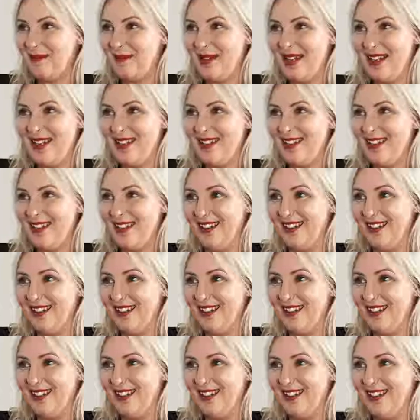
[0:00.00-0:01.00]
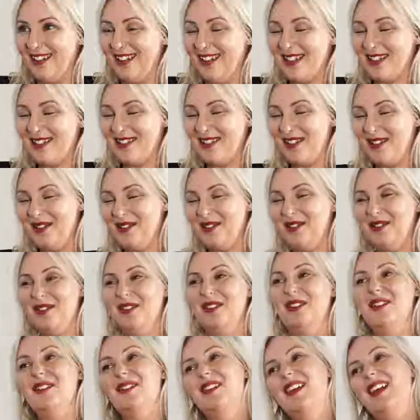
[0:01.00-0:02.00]
Amazing. That's so
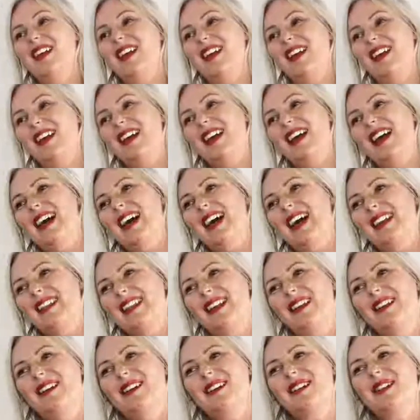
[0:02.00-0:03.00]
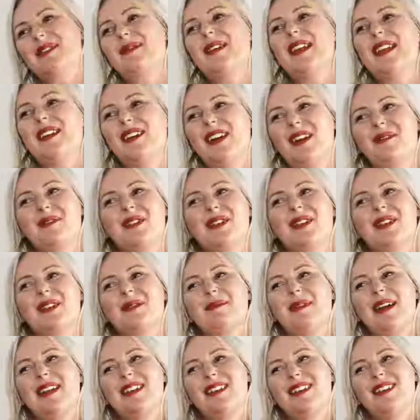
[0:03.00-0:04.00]
cool. And then last week I was
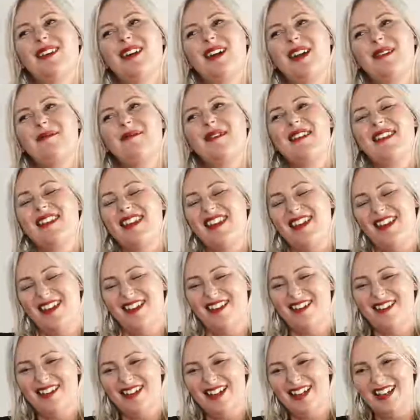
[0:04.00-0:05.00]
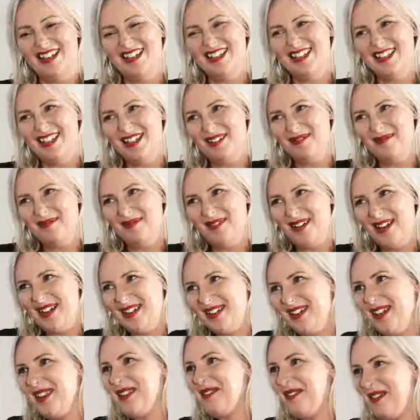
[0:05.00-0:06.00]
spent time with you yeah. at um,
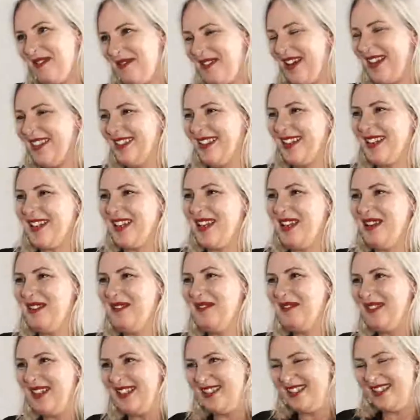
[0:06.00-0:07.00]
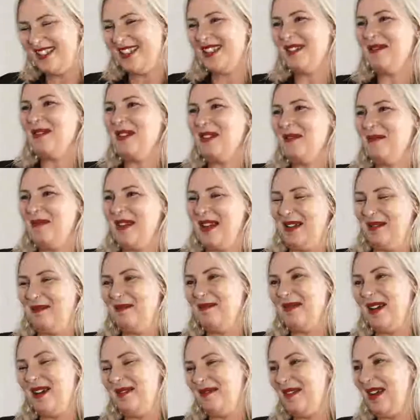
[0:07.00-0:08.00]
another event that you've inst- you've been a,
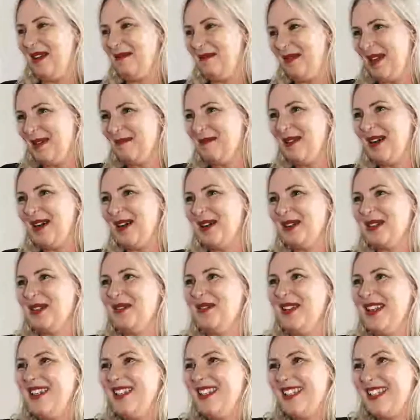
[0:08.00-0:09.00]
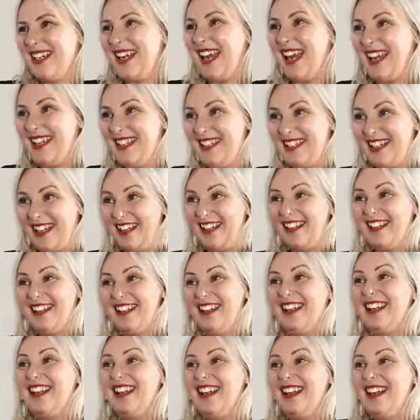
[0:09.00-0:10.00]
a, big part of
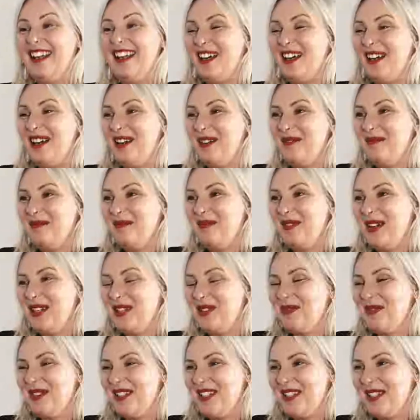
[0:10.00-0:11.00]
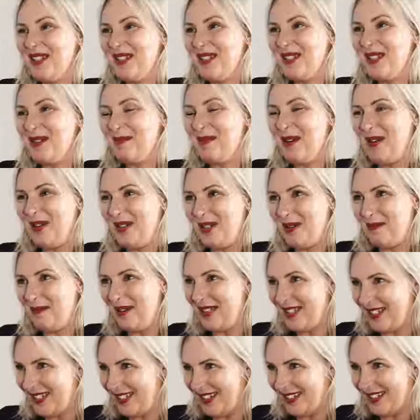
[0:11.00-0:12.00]
instigating, um, which was the Spirited
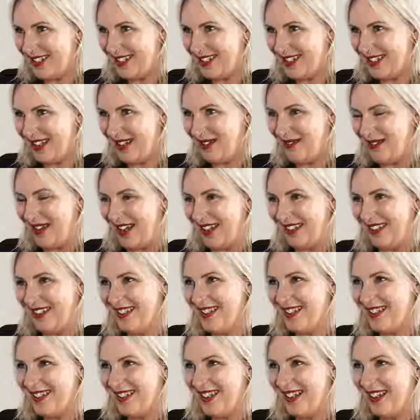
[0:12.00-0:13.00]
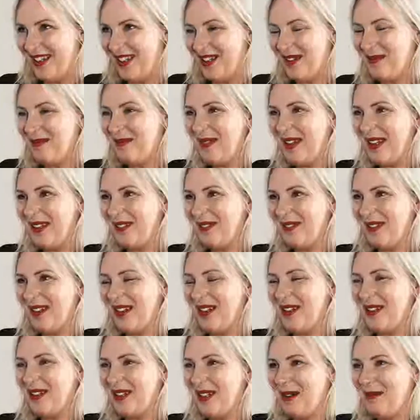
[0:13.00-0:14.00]
Business event yeah. um, in,
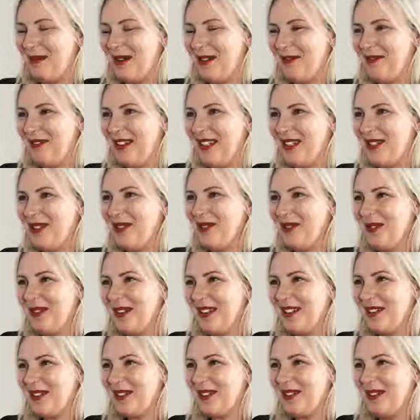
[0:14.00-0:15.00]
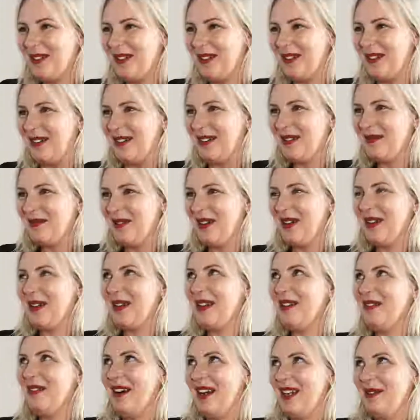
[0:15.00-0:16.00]
at, up at Findhorn in Scotland. What an
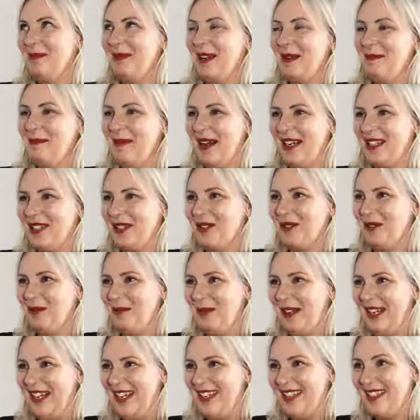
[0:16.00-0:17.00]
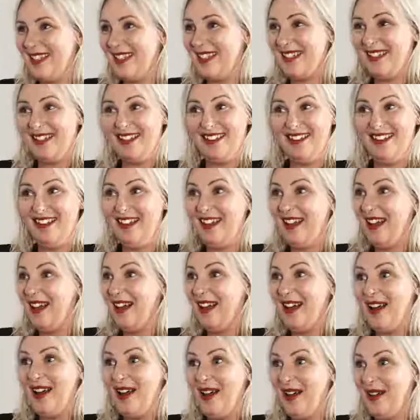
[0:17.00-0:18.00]
incredibly magical place to it's
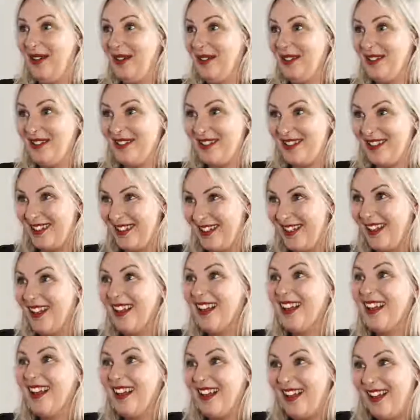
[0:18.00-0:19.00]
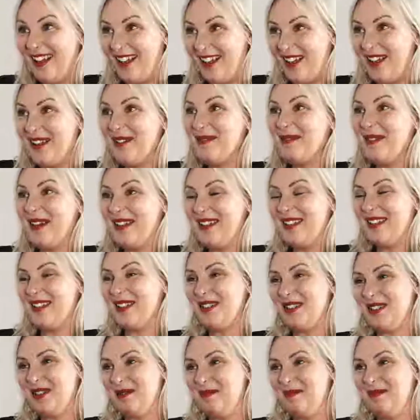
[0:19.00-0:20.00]
a host, profound, isn't it? Yeah. Um, and to,
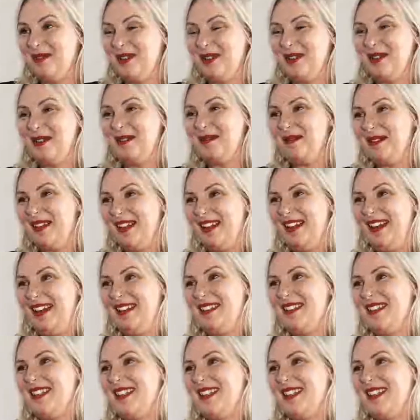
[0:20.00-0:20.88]
to, to you know